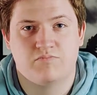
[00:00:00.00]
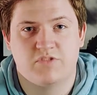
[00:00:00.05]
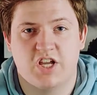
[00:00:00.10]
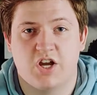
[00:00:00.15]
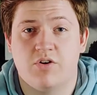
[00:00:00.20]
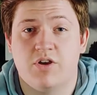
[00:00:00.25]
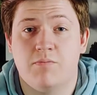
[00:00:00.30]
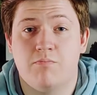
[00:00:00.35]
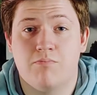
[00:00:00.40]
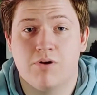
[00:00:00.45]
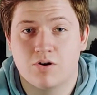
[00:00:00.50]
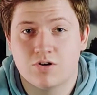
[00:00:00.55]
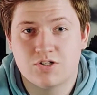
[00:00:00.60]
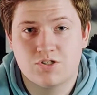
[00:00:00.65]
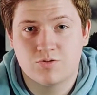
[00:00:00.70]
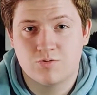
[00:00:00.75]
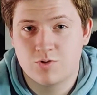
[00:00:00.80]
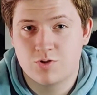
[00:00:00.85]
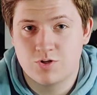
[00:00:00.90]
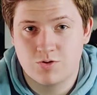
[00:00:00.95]
So he burst
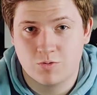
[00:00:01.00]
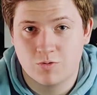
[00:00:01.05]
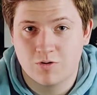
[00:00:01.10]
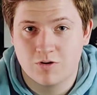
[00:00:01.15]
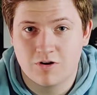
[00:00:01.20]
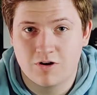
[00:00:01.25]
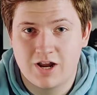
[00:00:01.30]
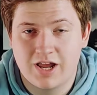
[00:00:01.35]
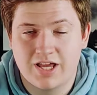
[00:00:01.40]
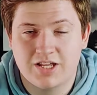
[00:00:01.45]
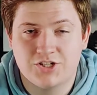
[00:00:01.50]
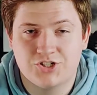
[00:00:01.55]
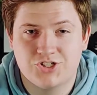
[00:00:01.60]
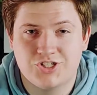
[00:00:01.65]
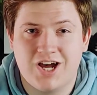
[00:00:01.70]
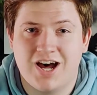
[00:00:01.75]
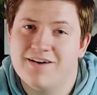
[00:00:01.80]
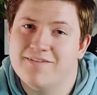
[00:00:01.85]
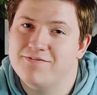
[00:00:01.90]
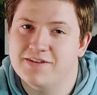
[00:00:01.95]
through the door and
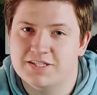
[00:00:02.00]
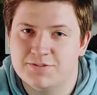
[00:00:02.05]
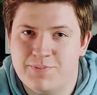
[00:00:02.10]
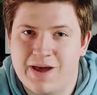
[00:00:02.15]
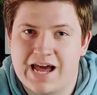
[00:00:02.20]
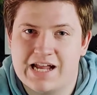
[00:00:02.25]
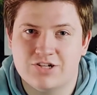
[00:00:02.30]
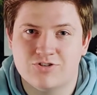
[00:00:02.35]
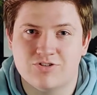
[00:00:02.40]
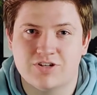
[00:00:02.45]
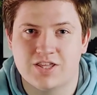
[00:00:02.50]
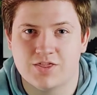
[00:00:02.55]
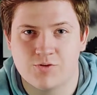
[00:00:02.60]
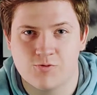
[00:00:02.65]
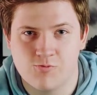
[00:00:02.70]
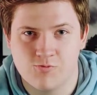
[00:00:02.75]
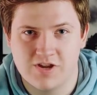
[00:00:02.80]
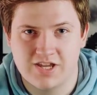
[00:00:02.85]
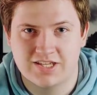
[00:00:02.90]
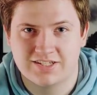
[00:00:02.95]
shot Fitzpatrick in the
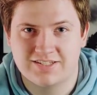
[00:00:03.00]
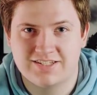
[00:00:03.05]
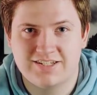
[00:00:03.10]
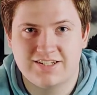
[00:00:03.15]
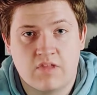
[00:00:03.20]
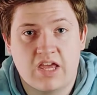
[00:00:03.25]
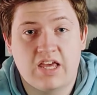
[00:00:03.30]
wrist.